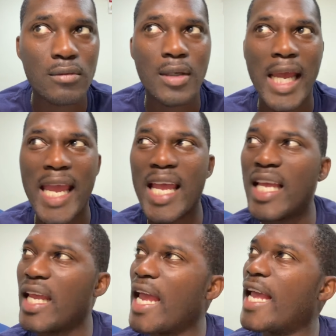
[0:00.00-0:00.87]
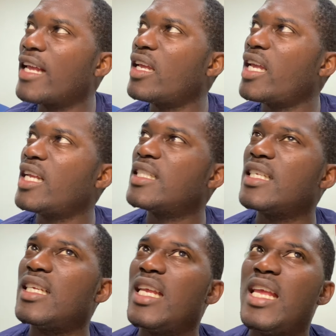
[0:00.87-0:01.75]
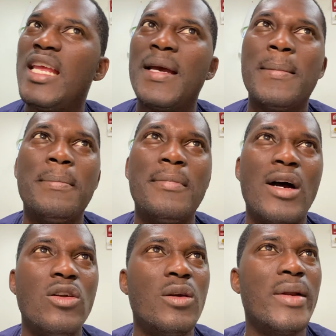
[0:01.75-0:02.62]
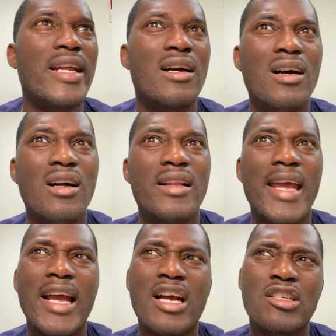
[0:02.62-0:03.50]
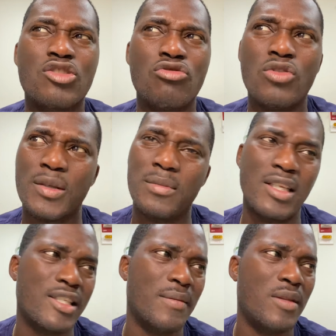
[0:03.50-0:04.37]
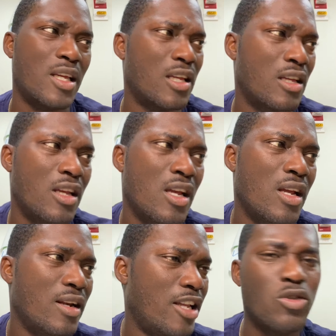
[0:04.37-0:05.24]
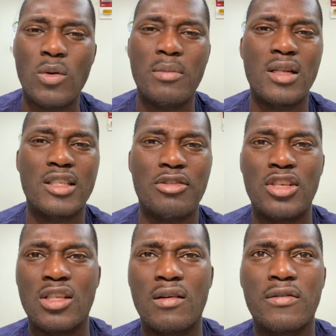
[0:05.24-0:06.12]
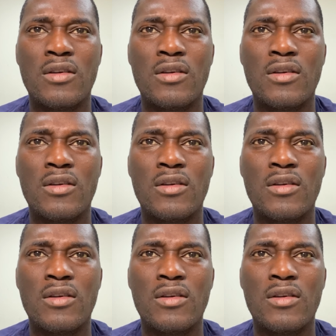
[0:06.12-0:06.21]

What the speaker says: ACEM. I don't know what they call it, air control something. They do with military stuff.